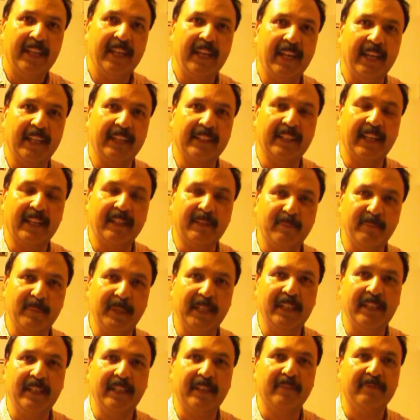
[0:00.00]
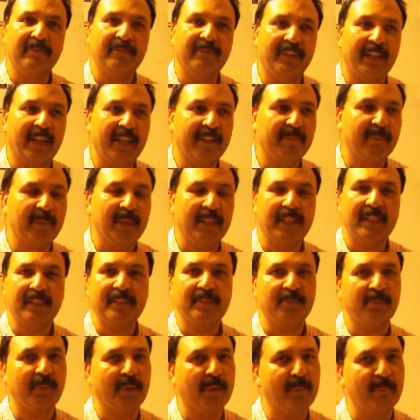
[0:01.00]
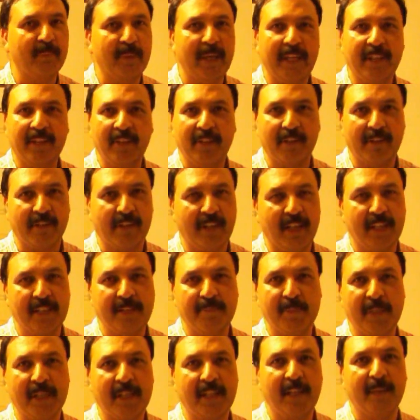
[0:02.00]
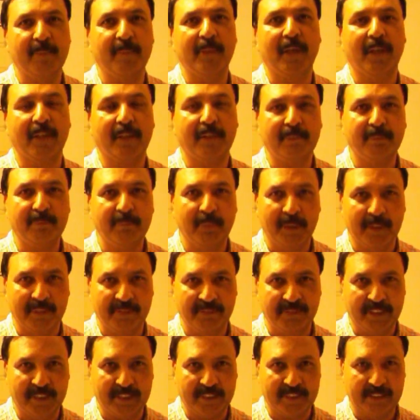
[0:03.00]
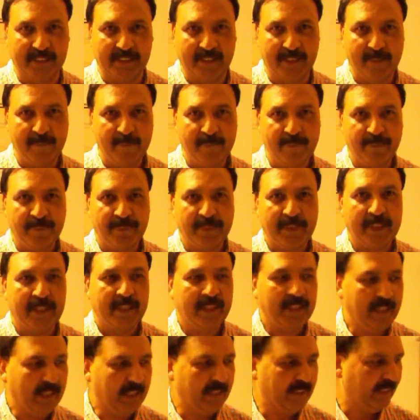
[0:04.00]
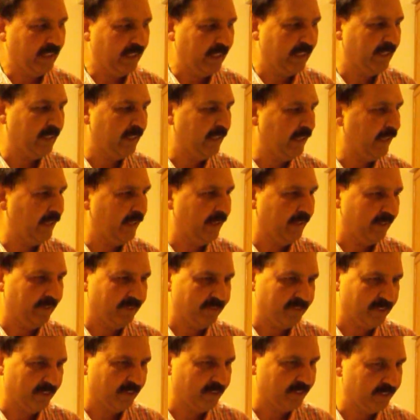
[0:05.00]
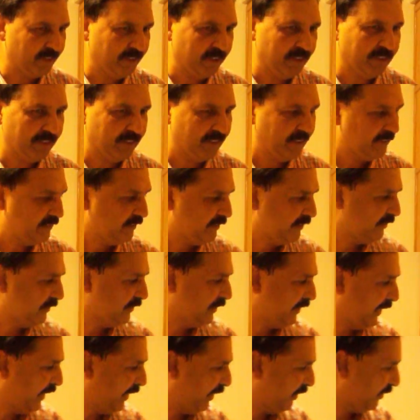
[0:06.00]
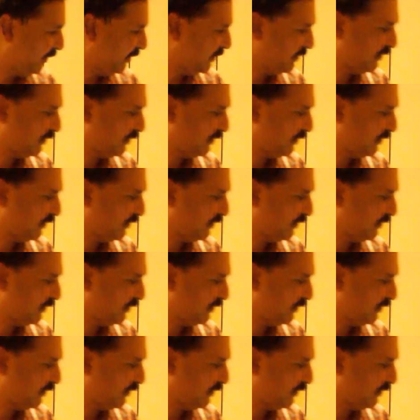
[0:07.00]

And that medium 5 minutes will make your rajma come out perfectly. And then of course, this is the end